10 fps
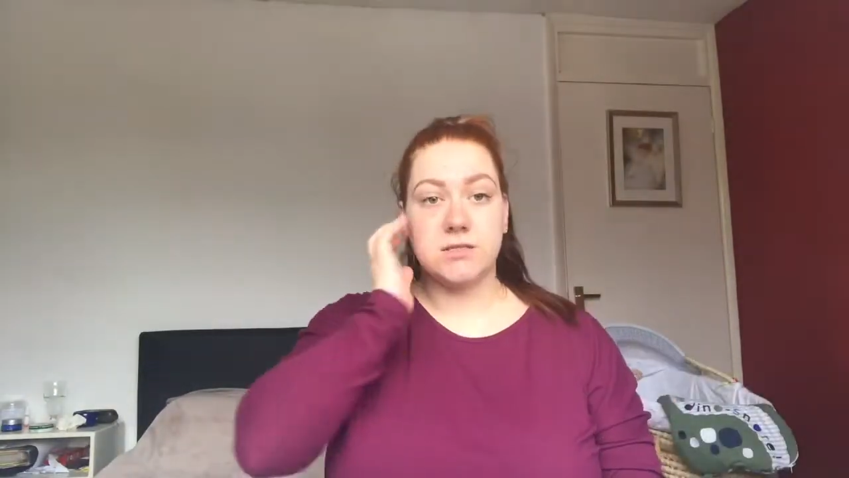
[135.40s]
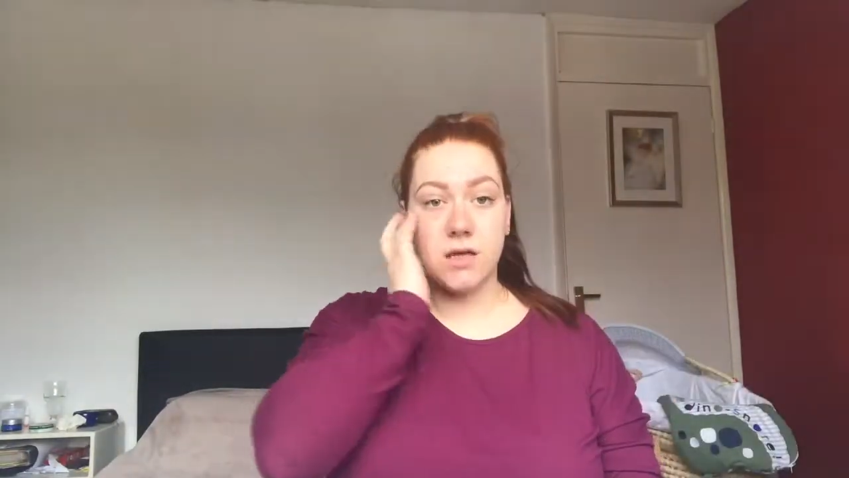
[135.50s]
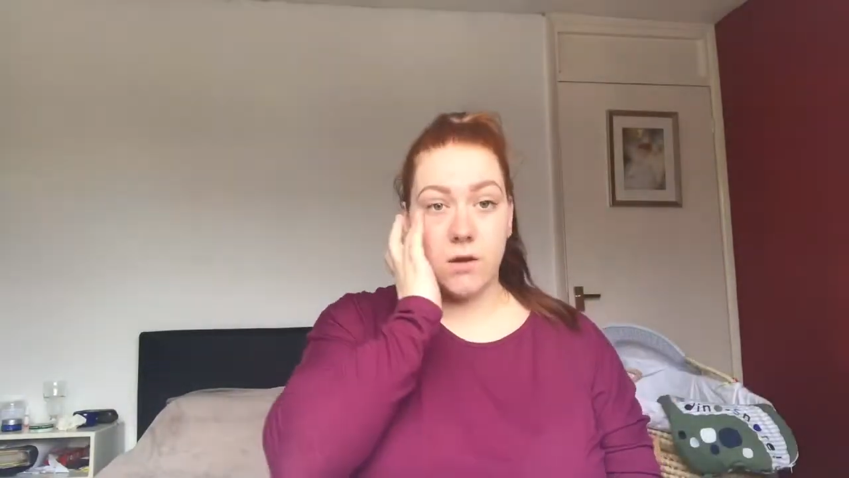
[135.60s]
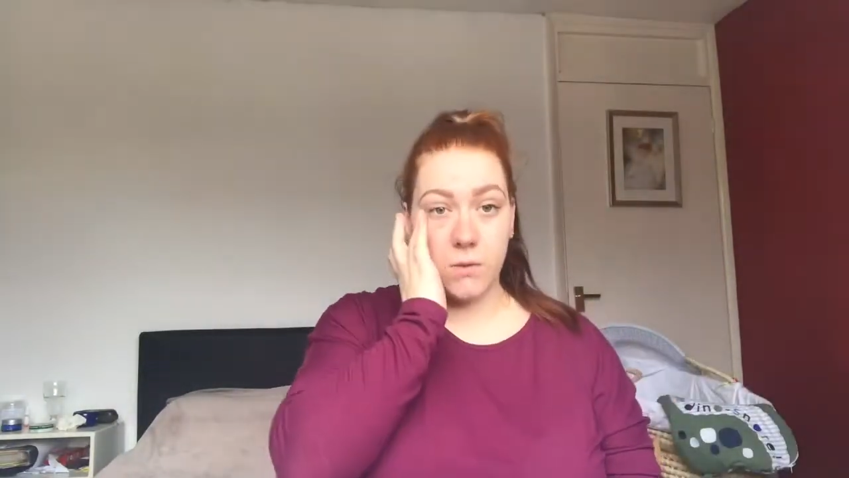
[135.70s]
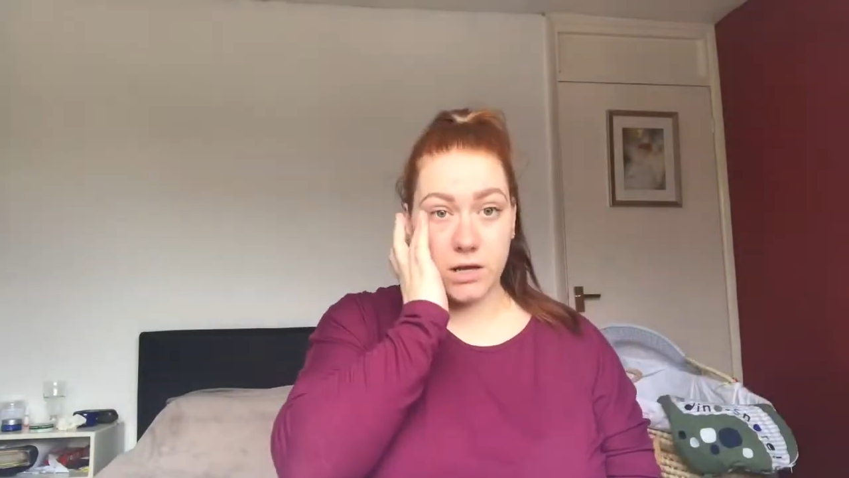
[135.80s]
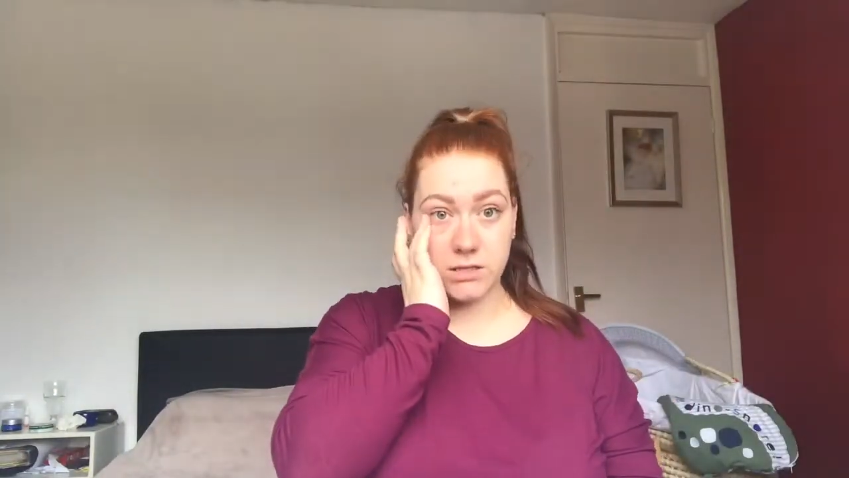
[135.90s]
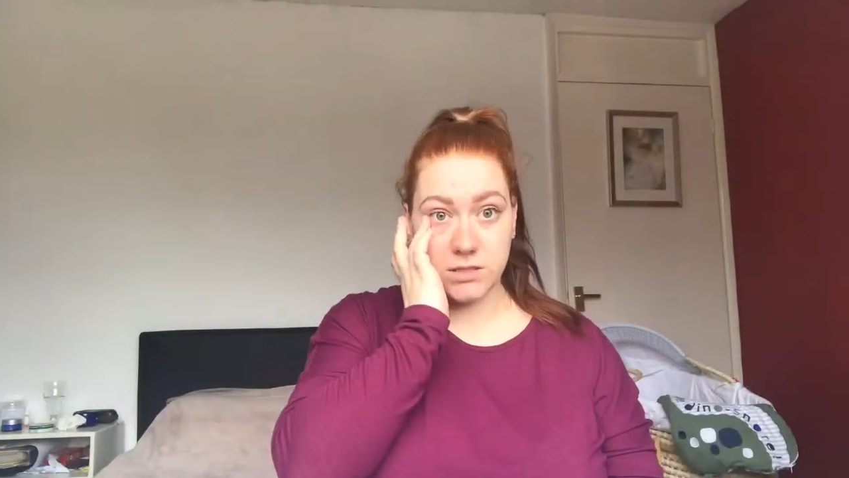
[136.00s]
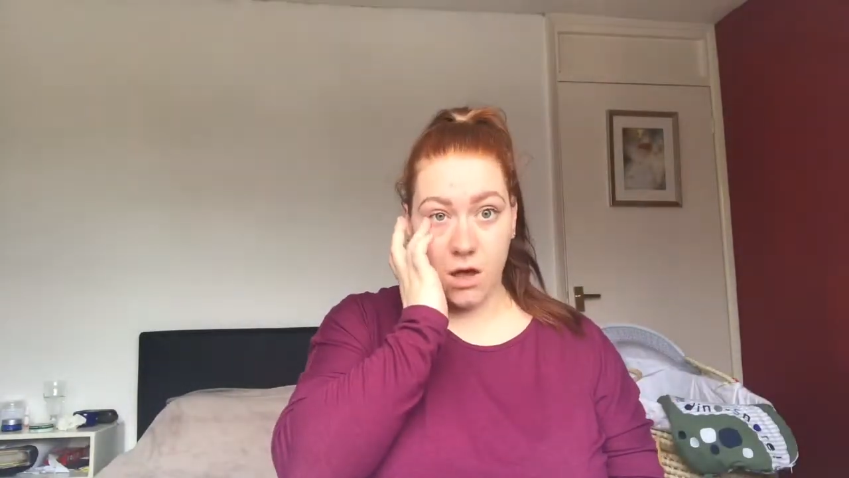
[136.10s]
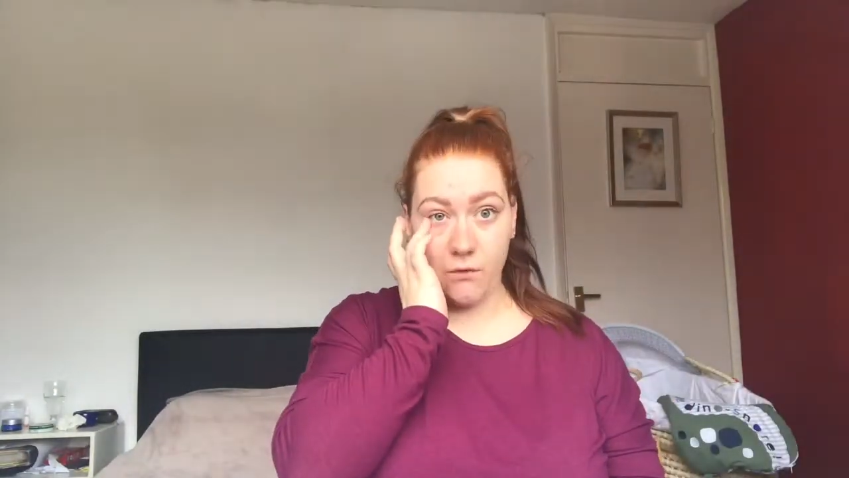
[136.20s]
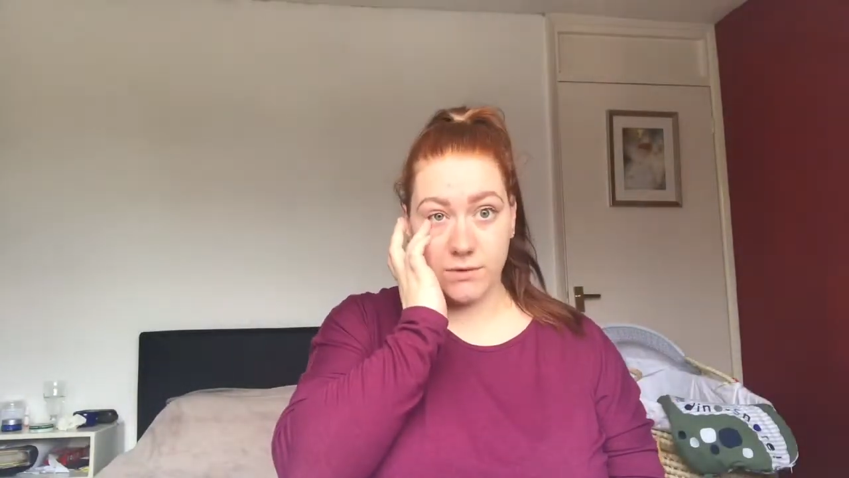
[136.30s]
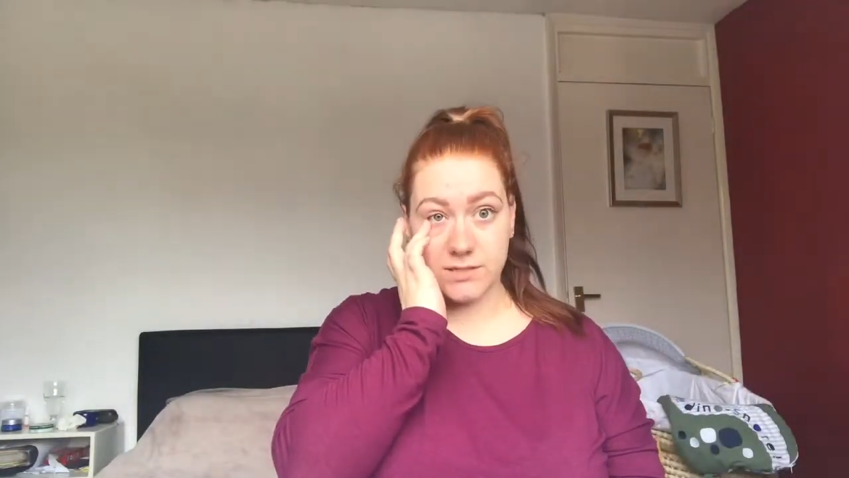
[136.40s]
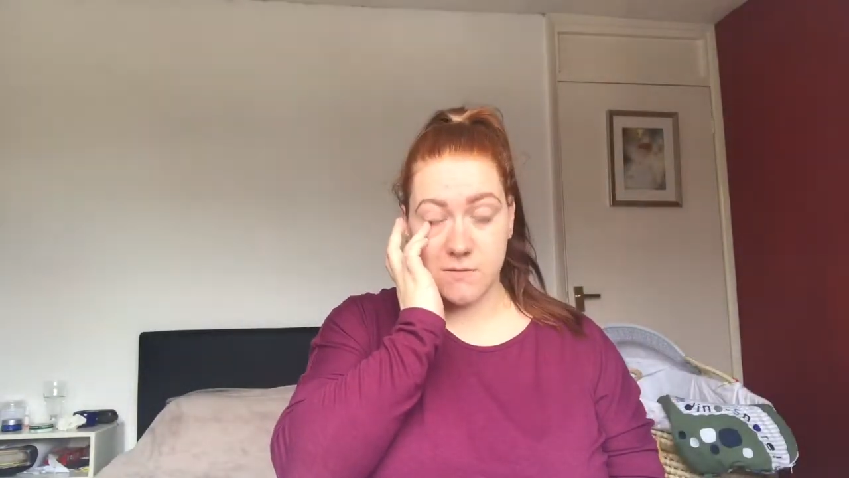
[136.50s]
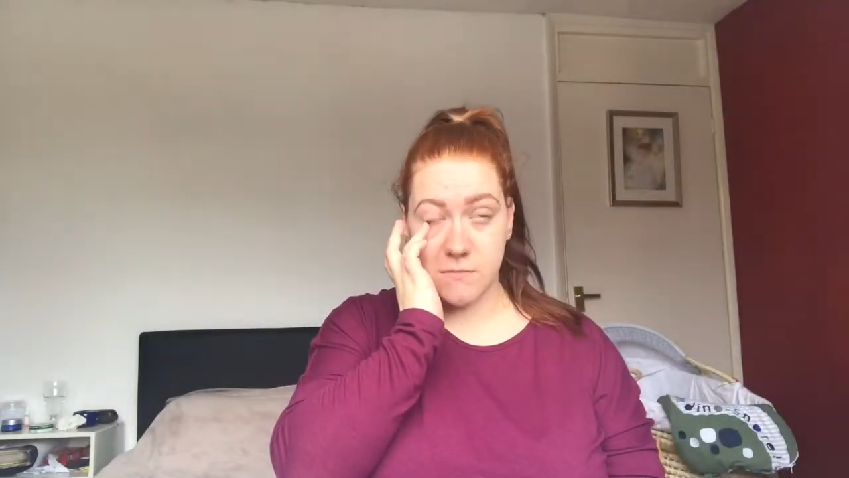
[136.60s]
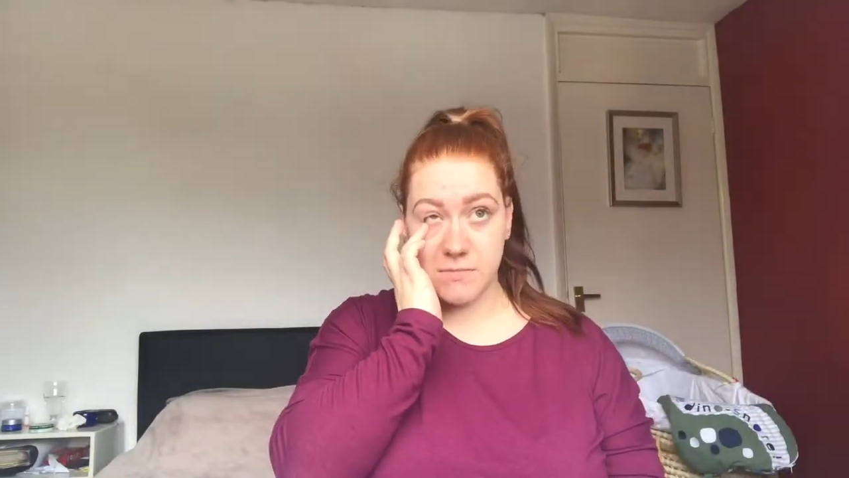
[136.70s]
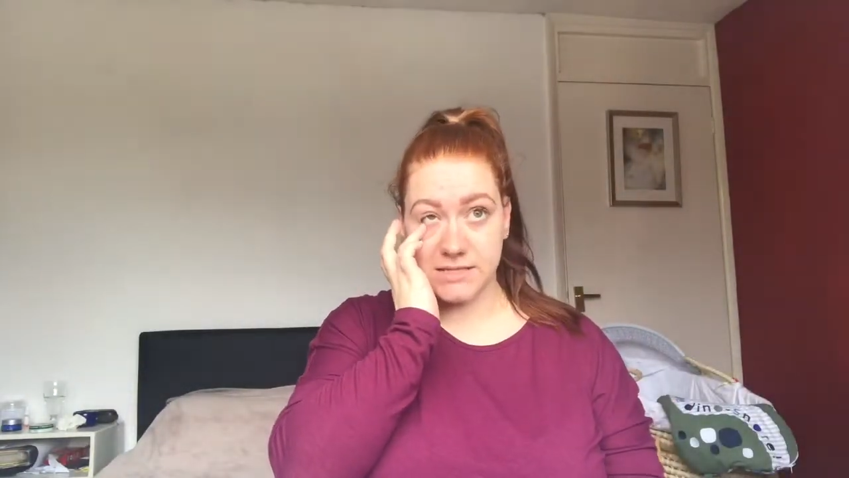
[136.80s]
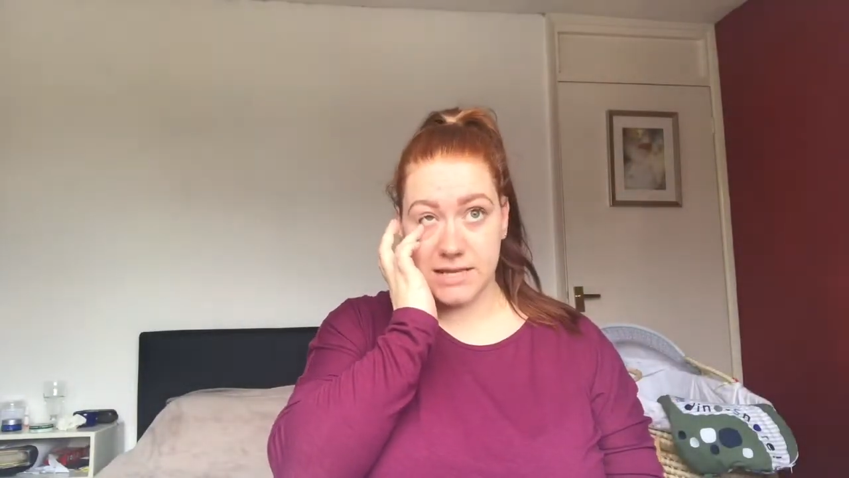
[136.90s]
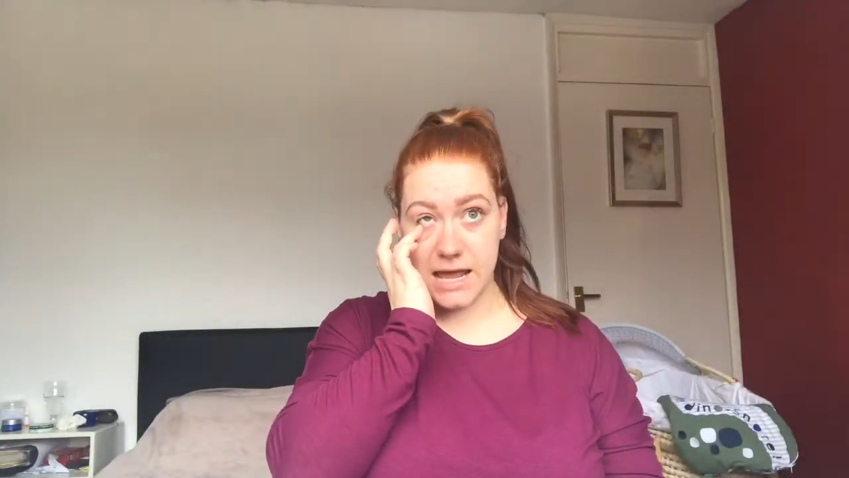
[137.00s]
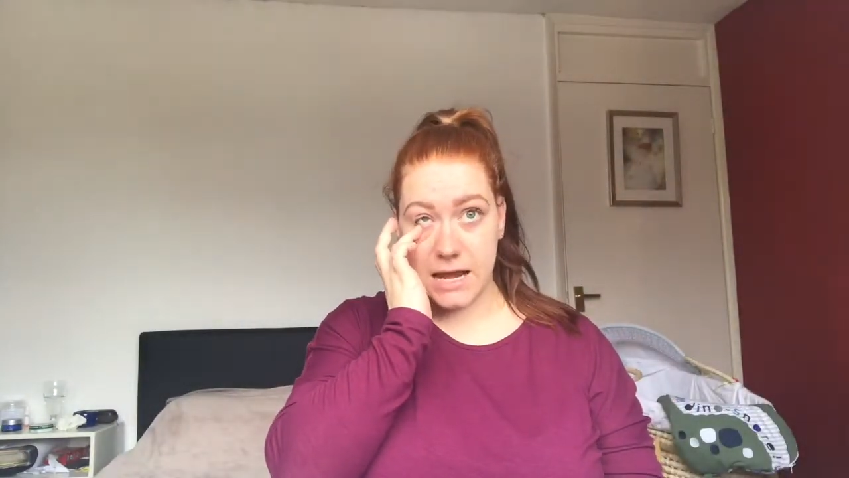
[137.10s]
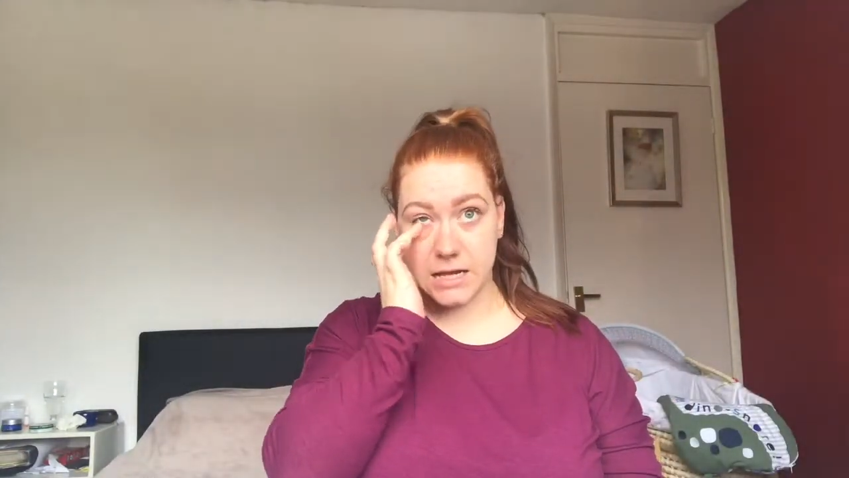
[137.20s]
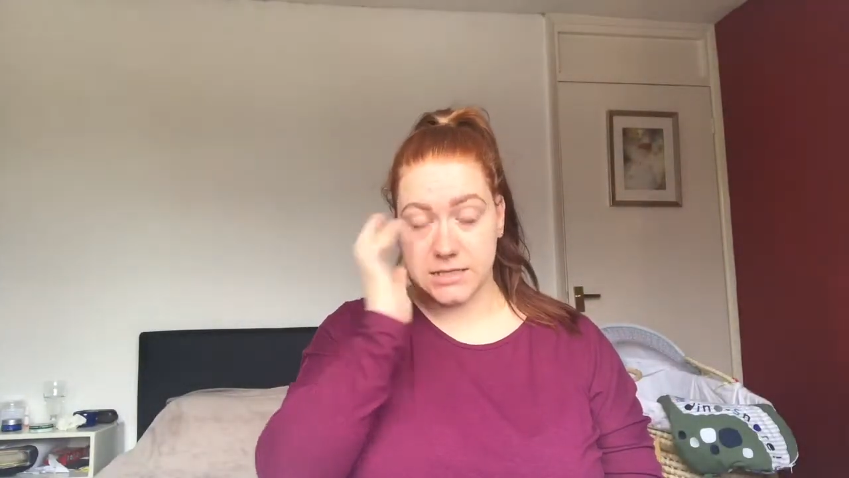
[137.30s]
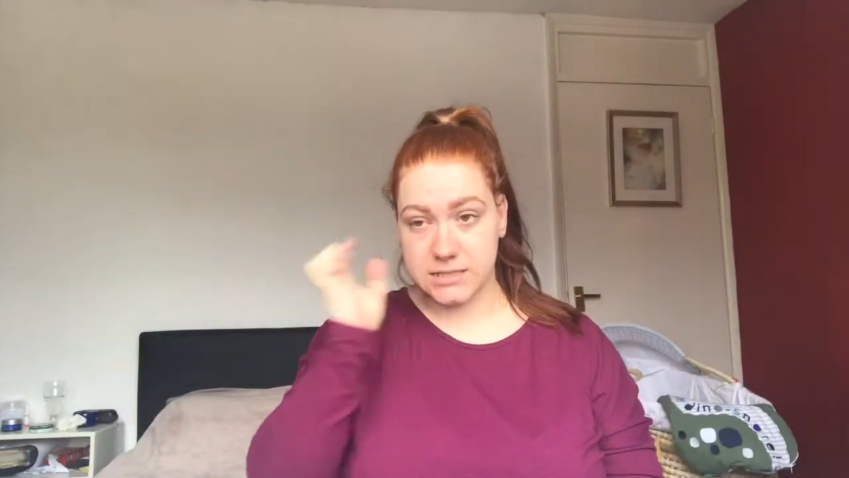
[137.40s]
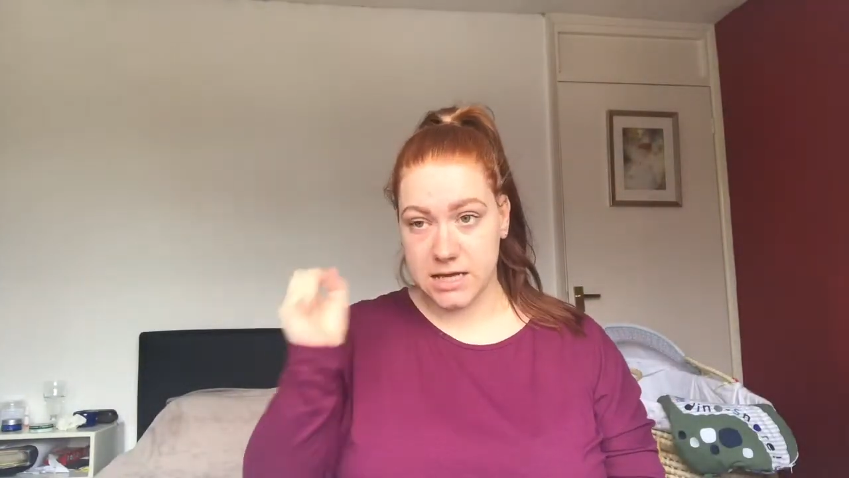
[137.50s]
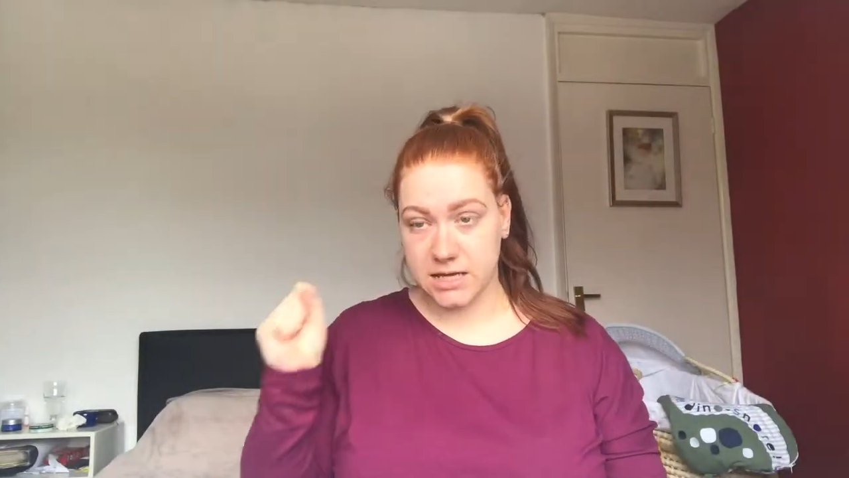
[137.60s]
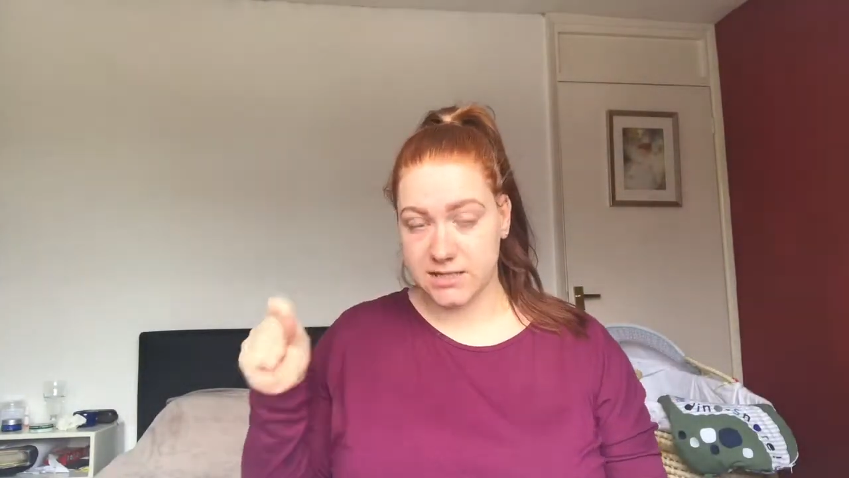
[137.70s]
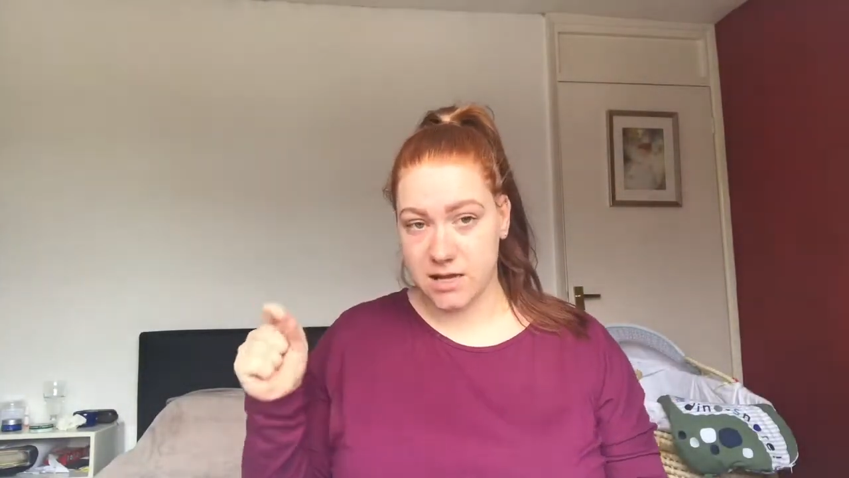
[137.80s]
So we're going to start off with some miscellaneous things,